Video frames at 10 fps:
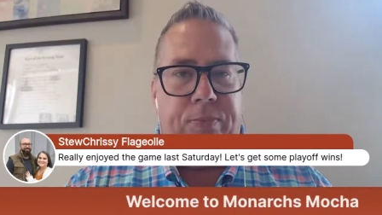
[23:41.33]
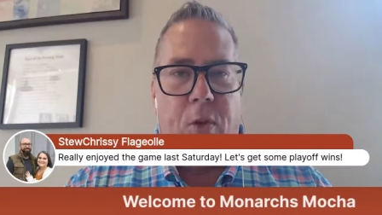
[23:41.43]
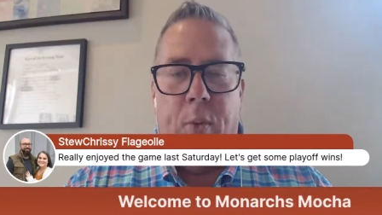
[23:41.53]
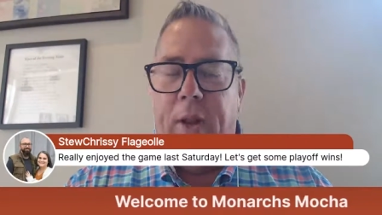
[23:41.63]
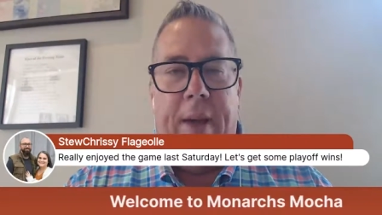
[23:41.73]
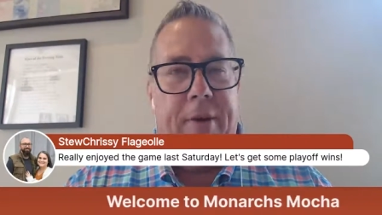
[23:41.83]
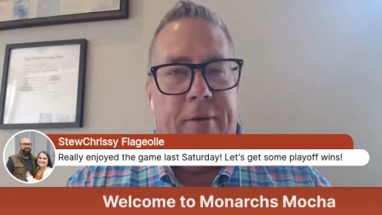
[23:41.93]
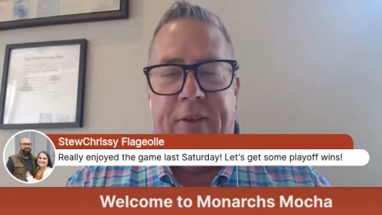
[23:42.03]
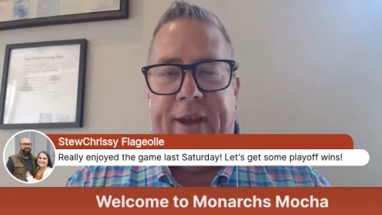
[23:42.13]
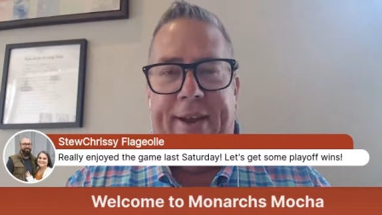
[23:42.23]
We love our
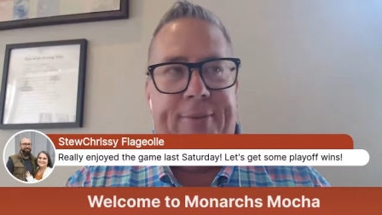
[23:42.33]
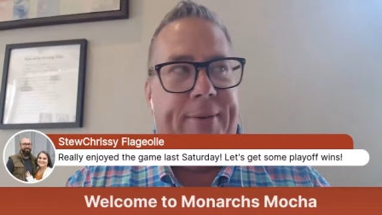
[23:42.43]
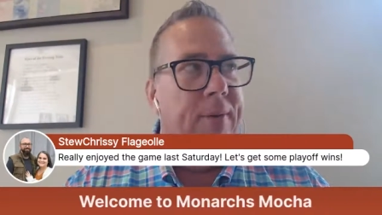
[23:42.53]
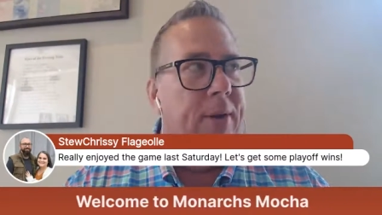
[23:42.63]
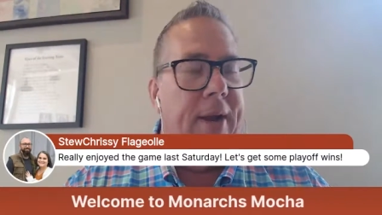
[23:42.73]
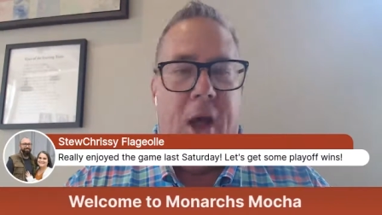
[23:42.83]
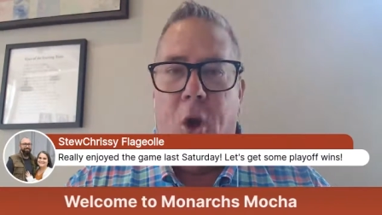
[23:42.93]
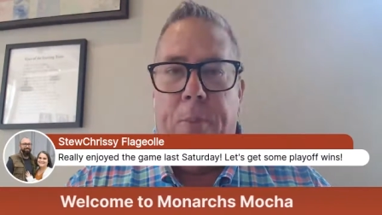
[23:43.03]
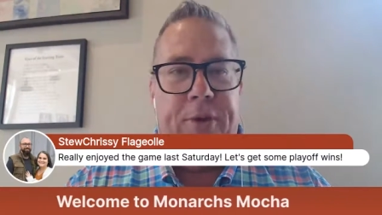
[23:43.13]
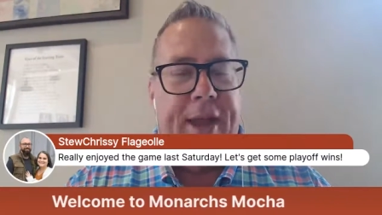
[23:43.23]
fans, and I
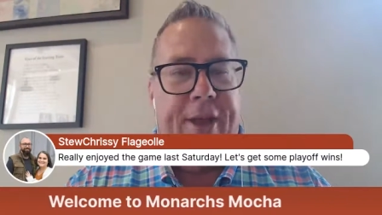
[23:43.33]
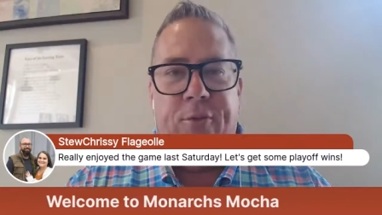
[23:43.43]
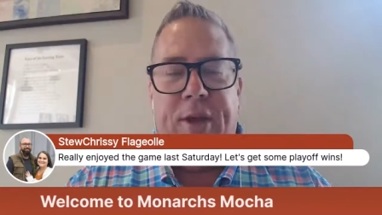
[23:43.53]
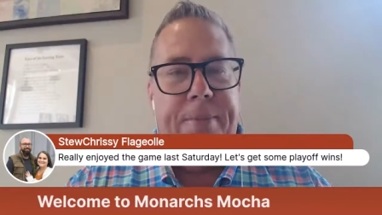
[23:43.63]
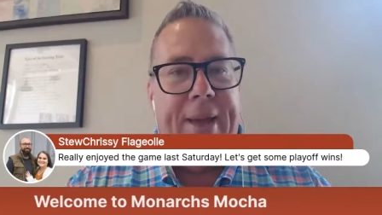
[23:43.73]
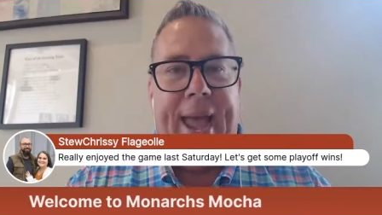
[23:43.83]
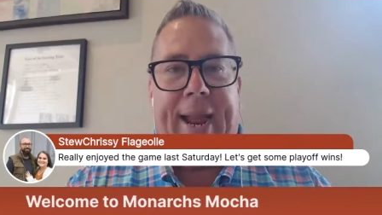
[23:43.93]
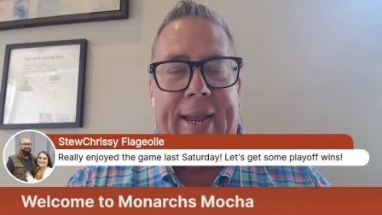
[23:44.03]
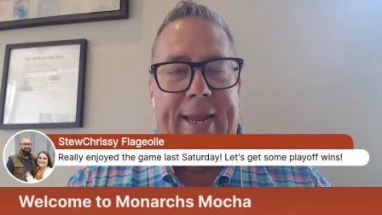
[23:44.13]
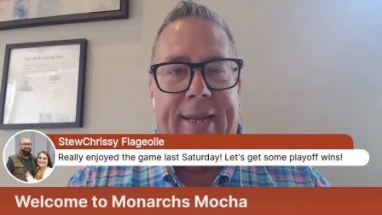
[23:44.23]
hope you guys will come
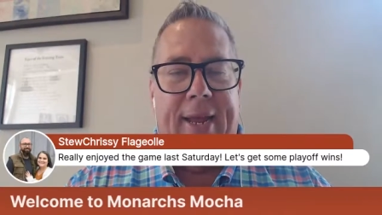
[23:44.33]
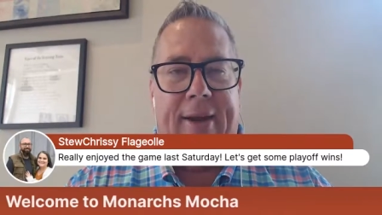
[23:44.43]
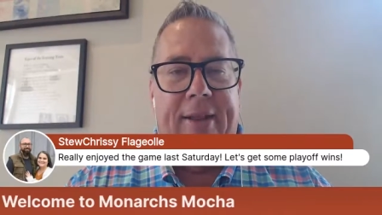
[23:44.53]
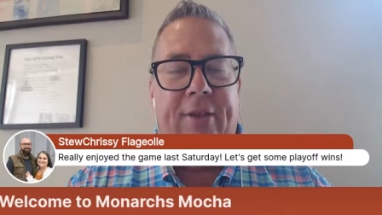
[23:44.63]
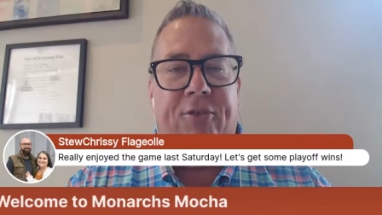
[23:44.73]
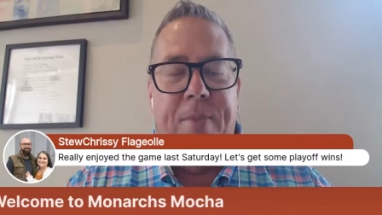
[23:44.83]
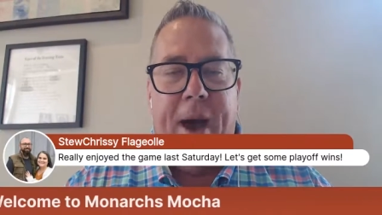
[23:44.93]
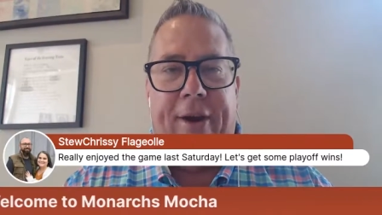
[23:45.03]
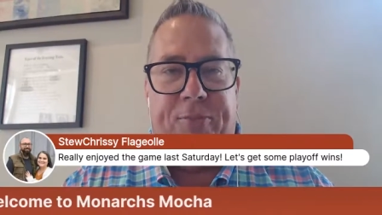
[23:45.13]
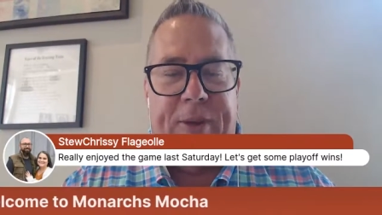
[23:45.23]
back and get those
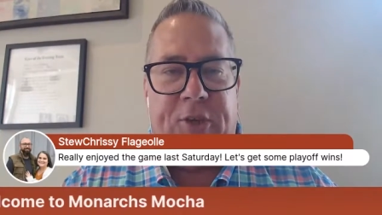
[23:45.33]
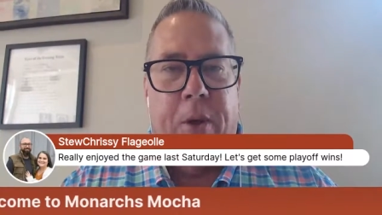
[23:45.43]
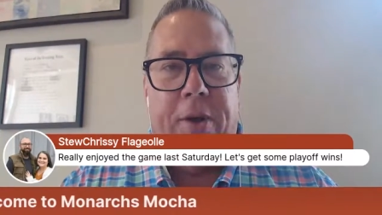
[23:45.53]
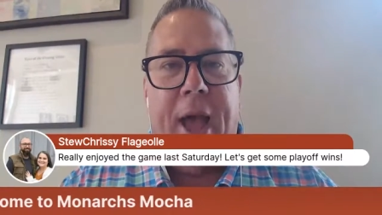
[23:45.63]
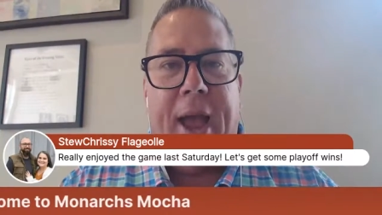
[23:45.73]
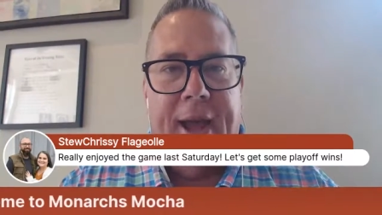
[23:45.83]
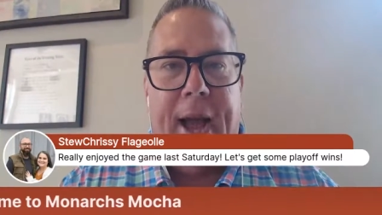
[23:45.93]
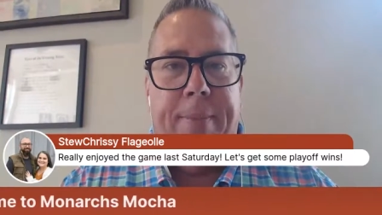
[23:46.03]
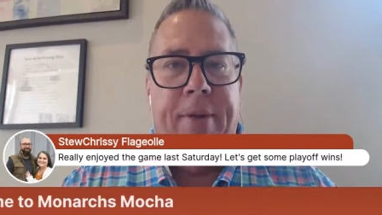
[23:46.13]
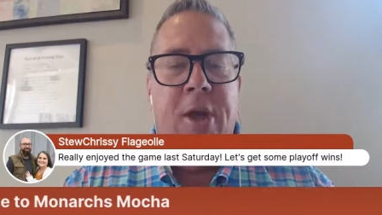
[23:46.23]

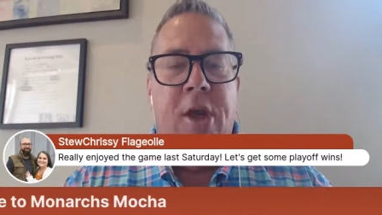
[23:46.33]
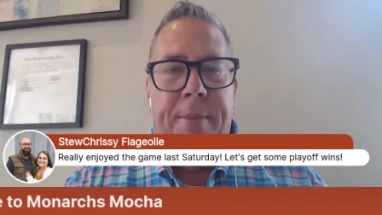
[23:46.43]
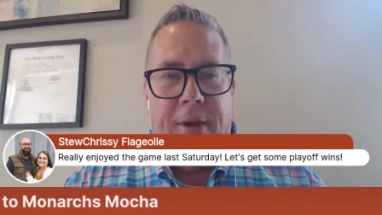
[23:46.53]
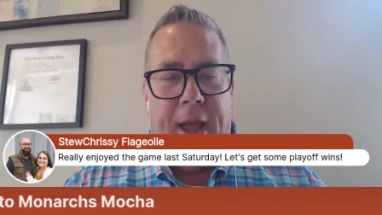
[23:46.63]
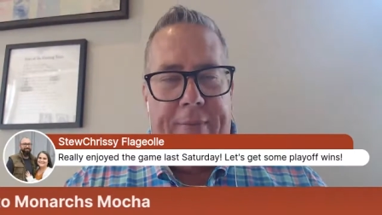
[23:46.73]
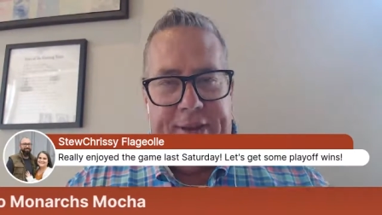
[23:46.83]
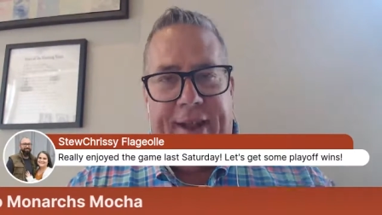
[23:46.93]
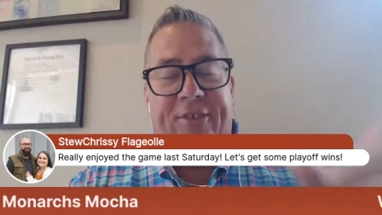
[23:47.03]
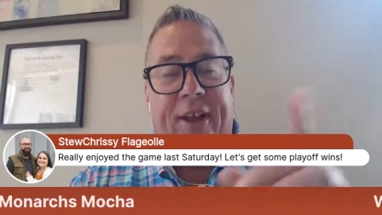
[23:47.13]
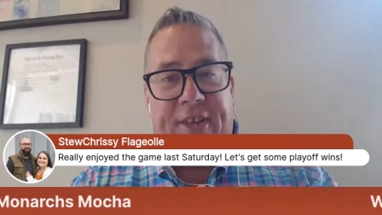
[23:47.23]
monarchsbaseball.com playoff
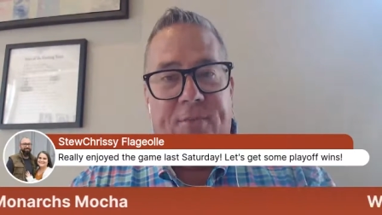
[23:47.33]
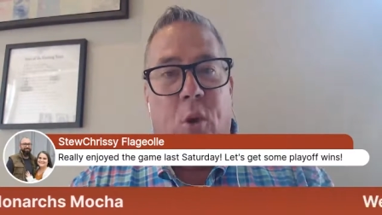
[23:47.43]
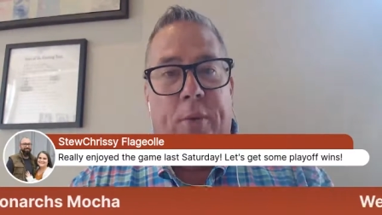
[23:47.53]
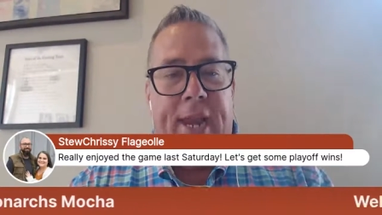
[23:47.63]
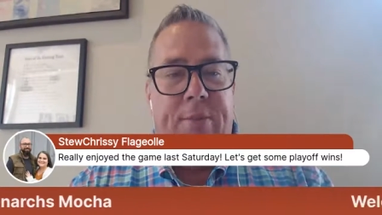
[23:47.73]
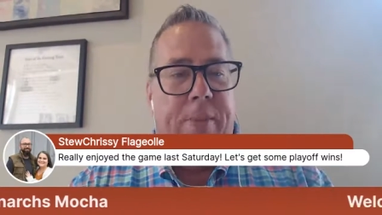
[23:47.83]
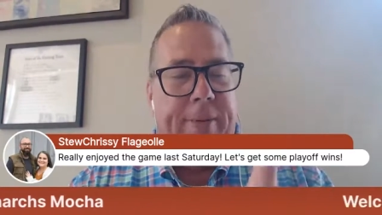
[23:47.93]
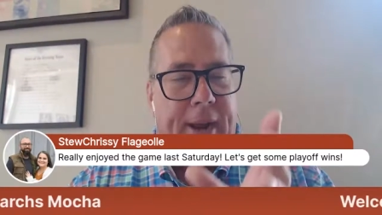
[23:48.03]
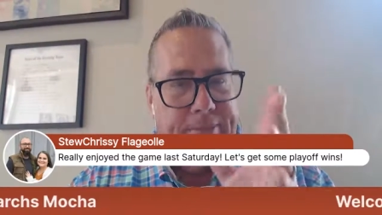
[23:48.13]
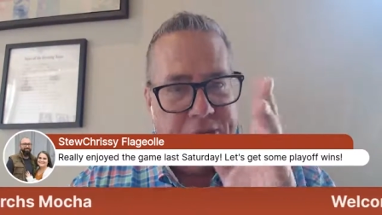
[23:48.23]
tickets. I'll get to more of that in a
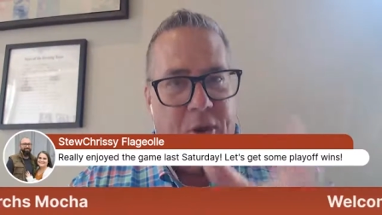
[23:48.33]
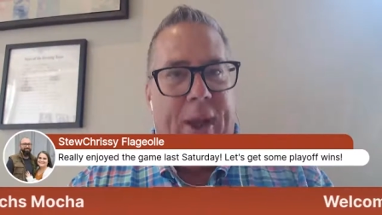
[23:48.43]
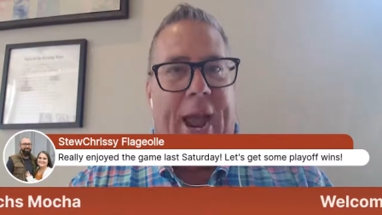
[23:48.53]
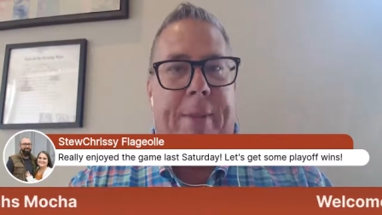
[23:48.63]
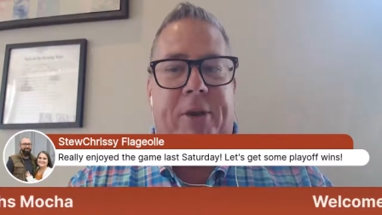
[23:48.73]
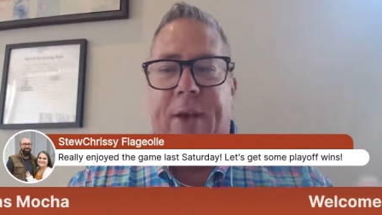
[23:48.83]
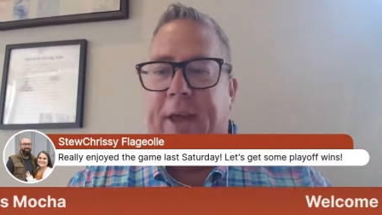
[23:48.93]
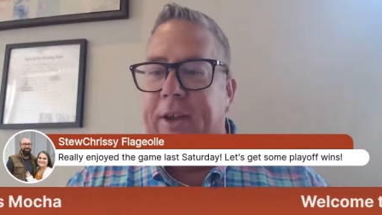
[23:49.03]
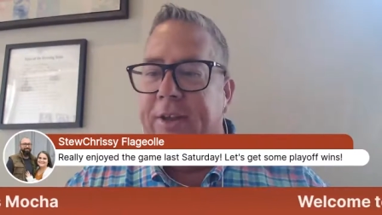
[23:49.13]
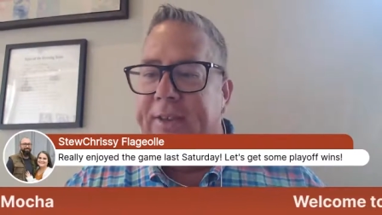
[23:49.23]
moment, but I'm so happy you
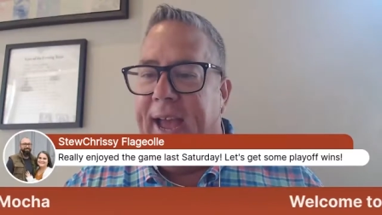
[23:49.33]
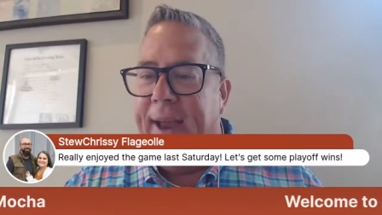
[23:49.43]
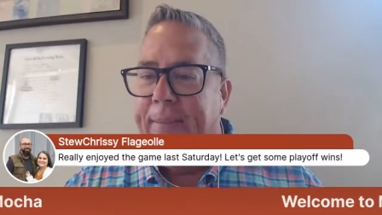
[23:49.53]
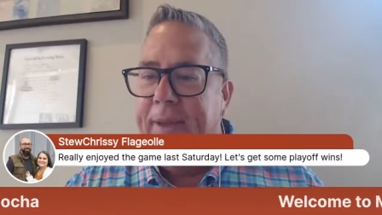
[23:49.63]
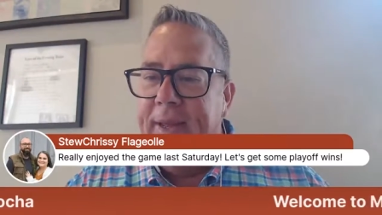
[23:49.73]
had a good time.